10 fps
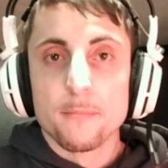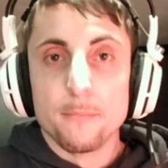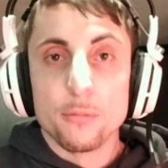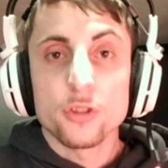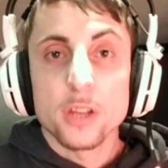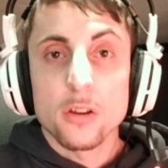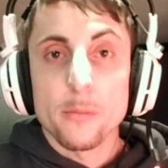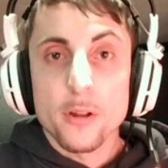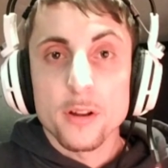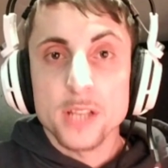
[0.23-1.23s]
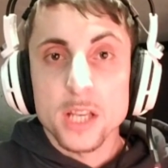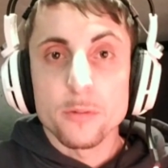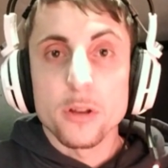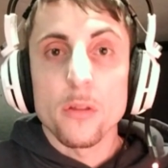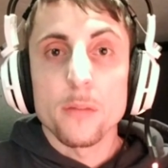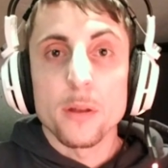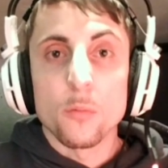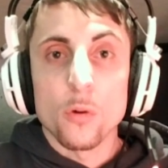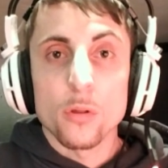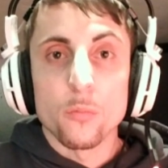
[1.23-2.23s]
Boosting communities as we know them
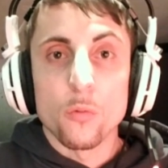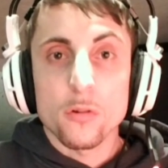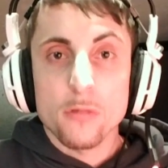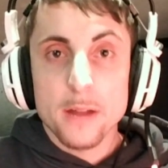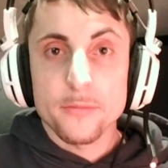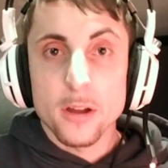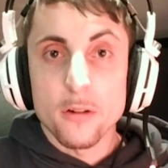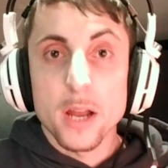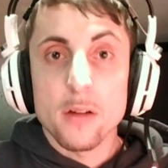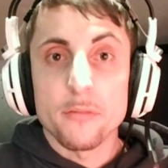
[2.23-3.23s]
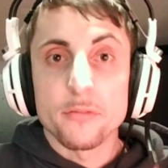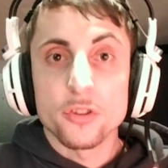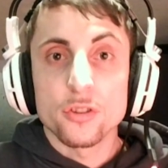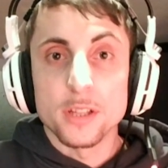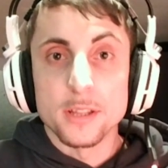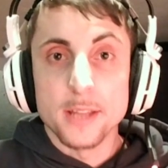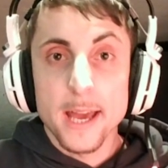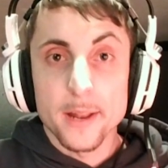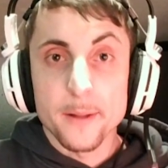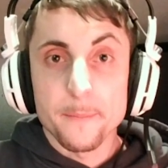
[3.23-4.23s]
in World of Warcraft are now officially
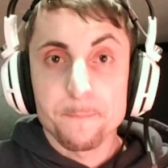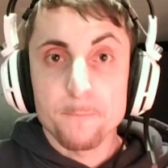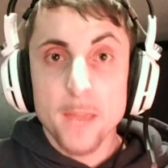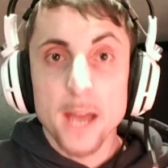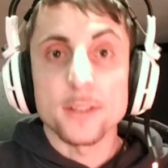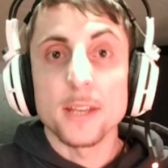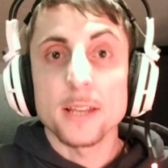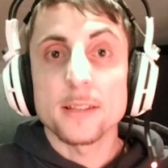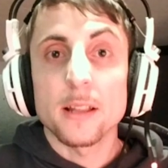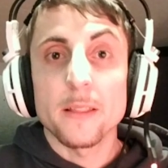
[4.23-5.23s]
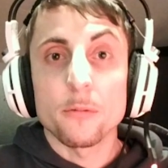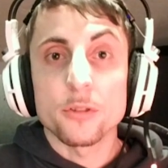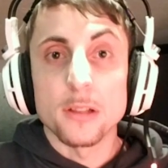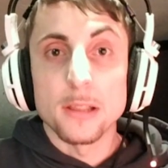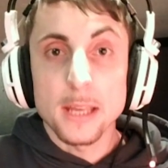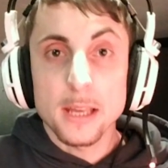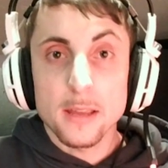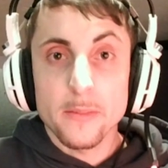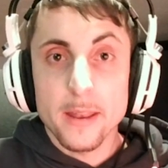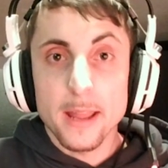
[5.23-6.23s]
dead. Yes, yesterday there was a
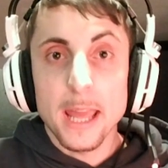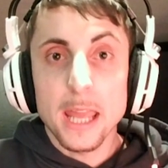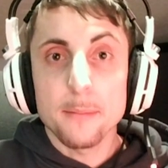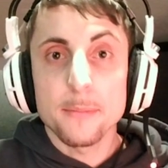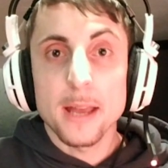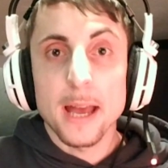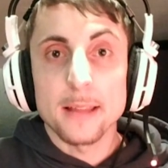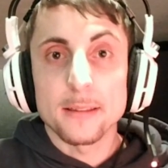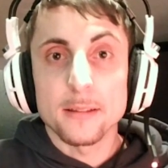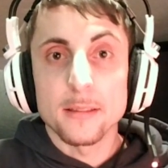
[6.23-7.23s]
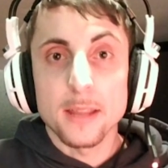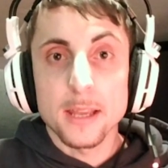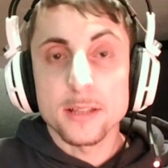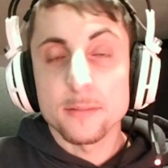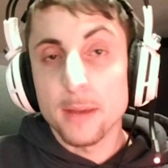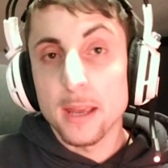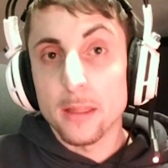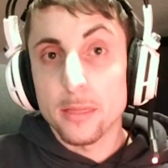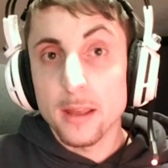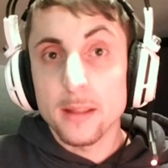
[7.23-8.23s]
leak that aimed at this being
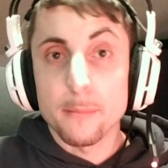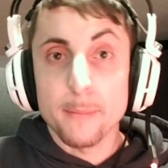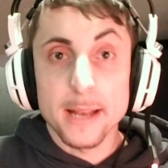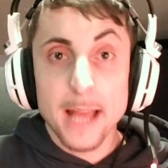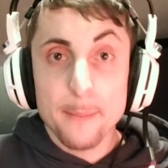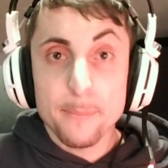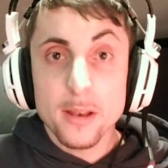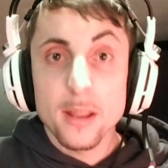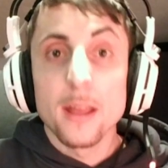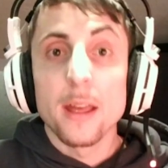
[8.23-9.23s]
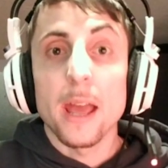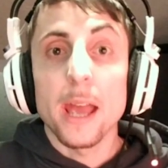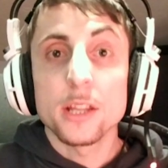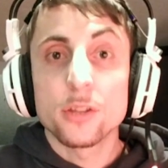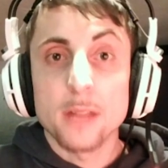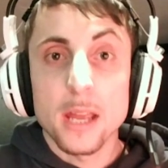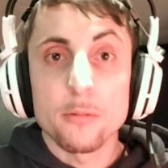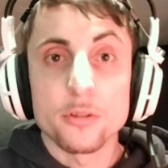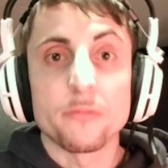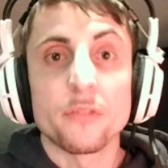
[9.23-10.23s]
a thing that might happen, and today it
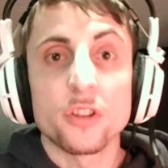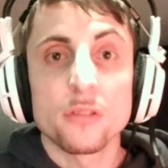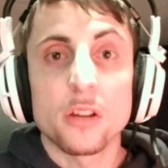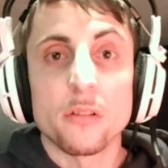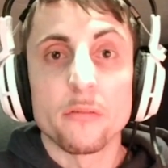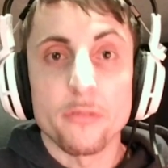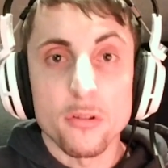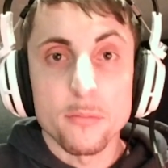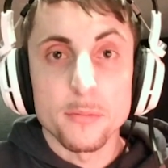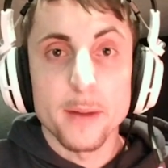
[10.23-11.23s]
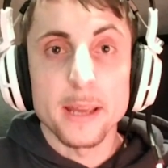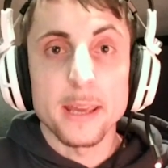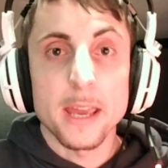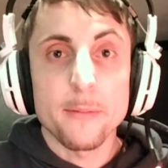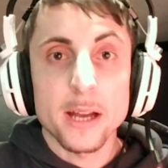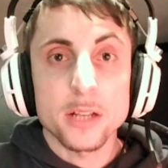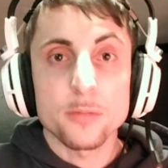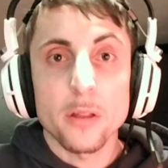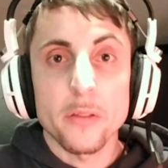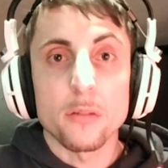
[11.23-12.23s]
was officially confirmed by Kvax,
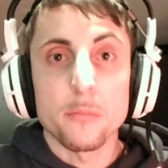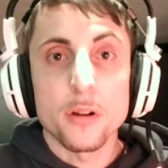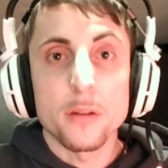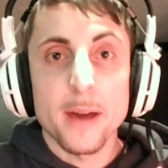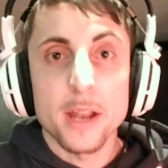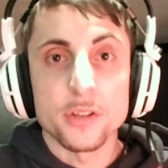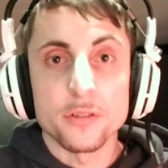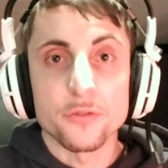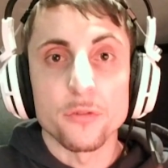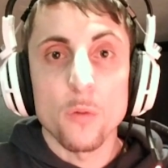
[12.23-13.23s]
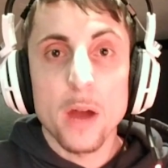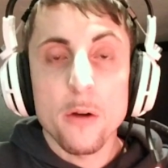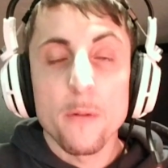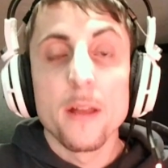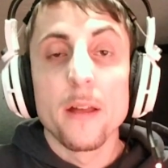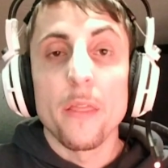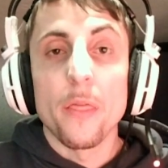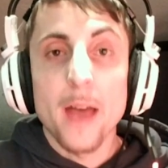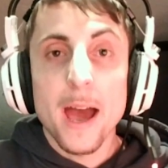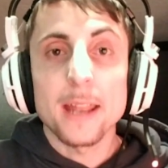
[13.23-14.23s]
one of the community managers for WoW,
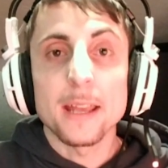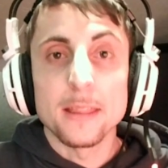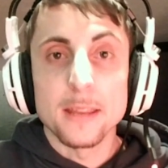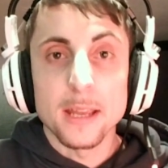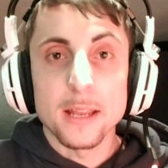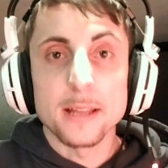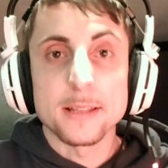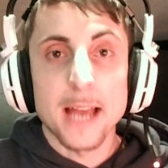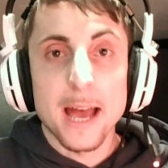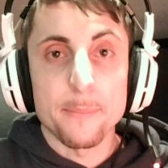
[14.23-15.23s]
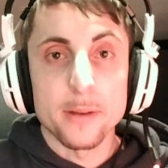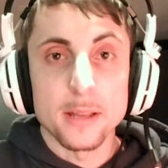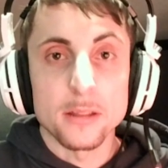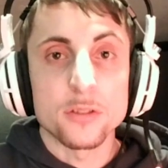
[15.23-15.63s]
that indeed it's happening.